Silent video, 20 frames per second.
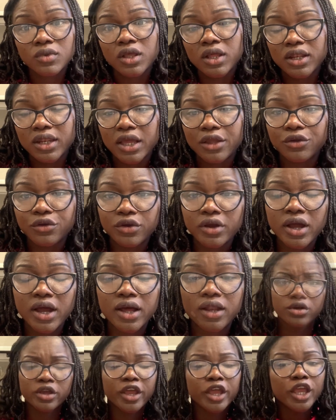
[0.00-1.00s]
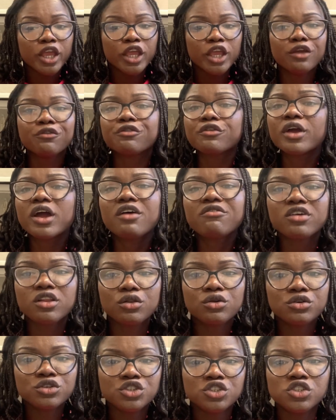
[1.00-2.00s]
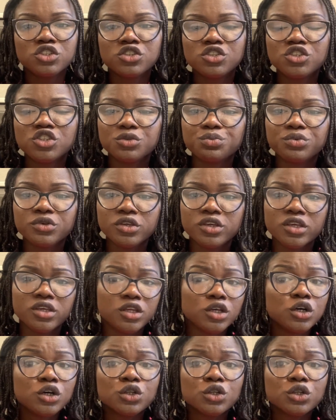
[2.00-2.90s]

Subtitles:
that you had. If you have a low CGPA,